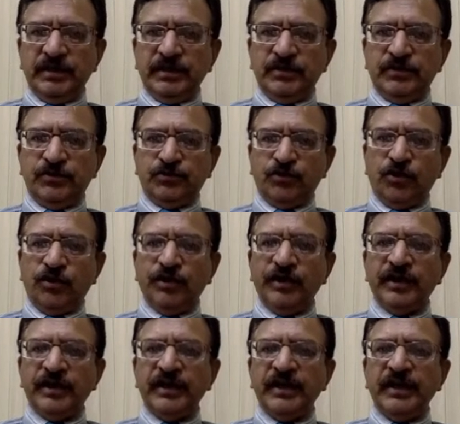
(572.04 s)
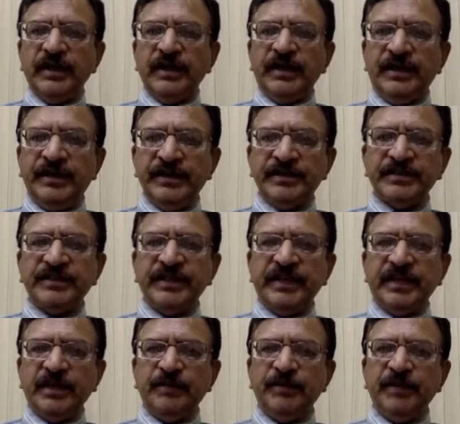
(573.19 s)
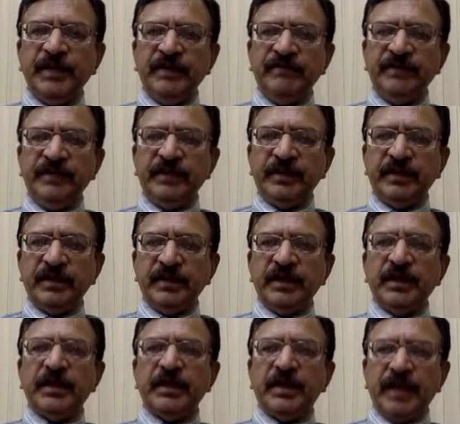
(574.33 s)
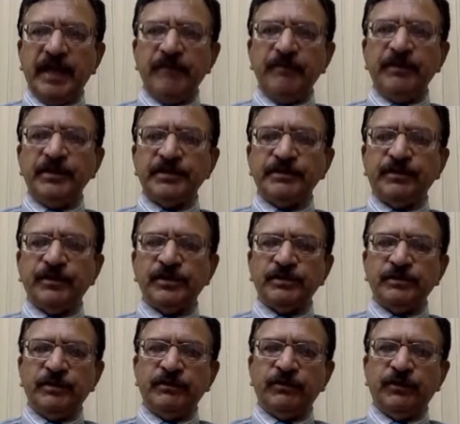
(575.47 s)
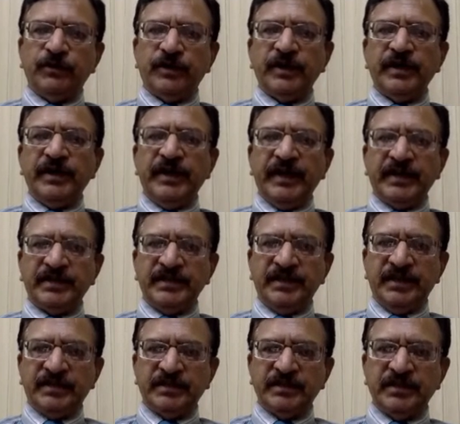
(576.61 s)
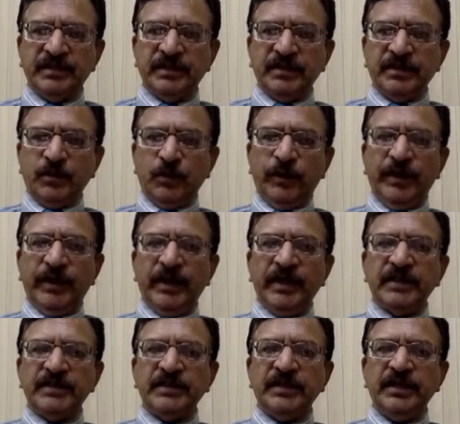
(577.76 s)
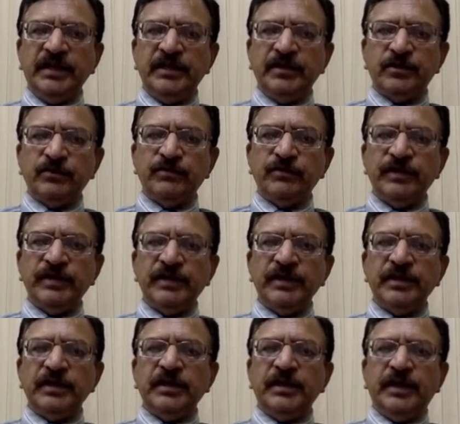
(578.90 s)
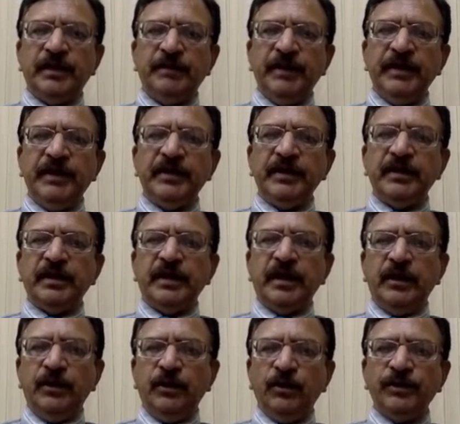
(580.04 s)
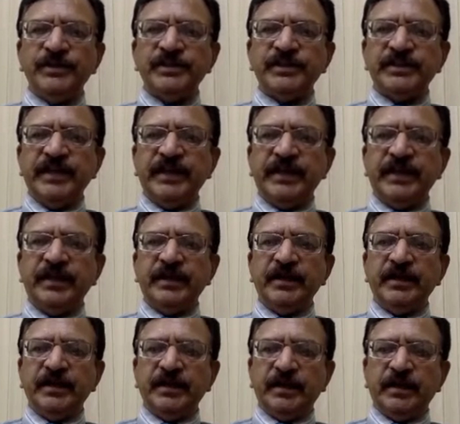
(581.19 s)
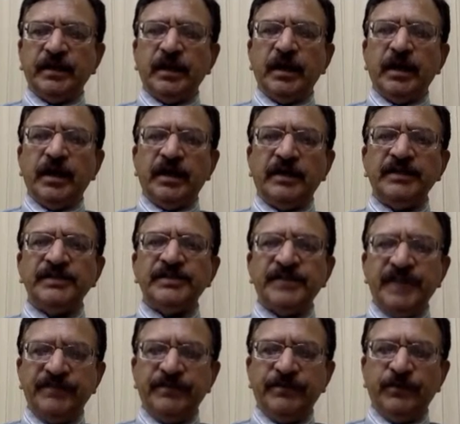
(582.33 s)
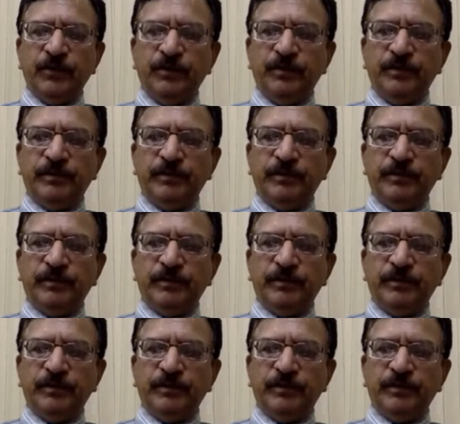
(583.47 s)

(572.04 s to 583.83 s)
stronger risk-taking behavior can be responsible for accidents, whereas the introvert, timid, and no risk-taking are the safe group.